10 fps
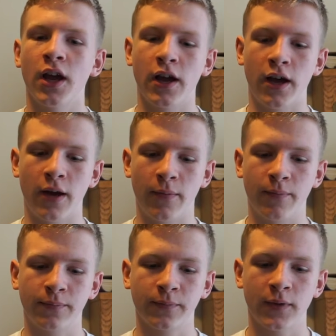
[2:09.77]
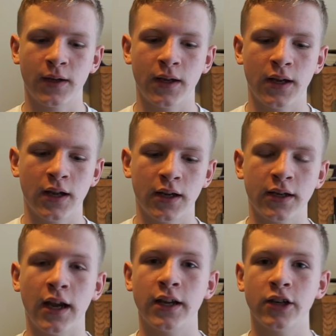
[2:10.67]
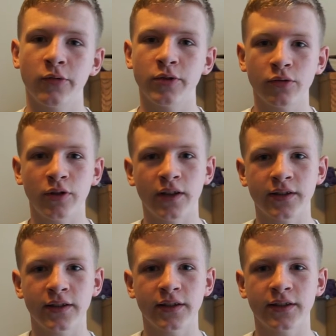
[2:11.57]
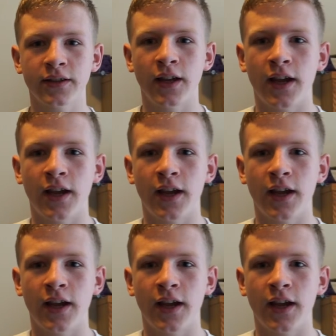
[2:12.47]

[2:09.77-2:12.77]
Kai W does this